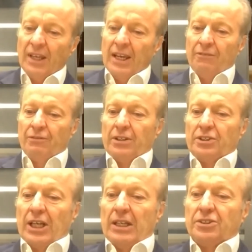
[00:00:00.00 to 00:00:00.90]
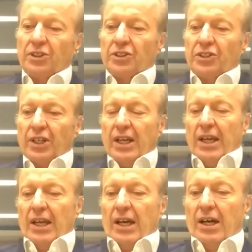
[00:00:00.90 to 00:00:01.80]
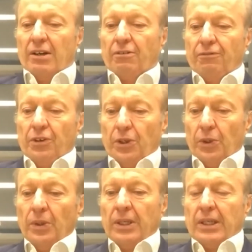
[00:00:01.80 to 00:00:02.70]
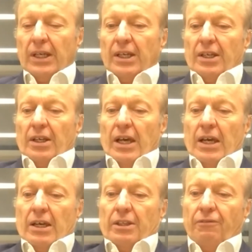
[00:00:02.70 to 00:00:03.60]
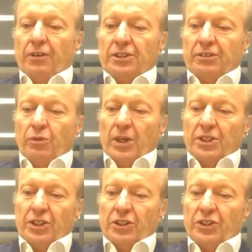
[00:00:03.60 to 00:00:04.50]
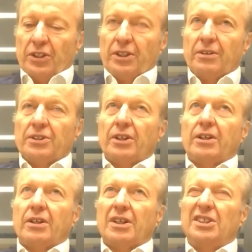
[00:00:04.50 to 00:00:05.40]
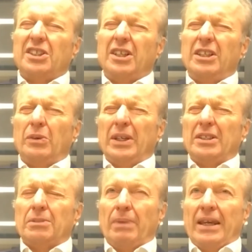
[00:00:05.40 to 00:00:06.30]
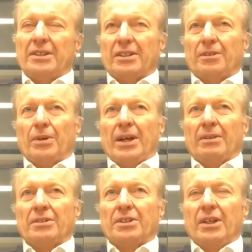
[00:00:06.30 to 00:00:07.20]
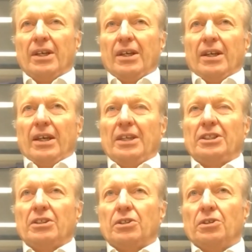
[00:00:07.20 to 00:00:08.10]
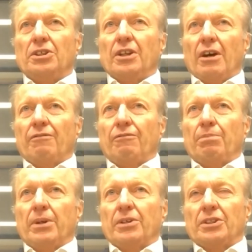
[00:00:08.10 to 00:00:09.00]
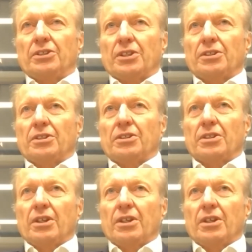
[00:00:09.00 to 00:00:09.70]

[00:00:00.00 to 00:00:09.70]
effort. The challenges are a few. The first of which is there is a continuing debate around is it good enough because it doesn't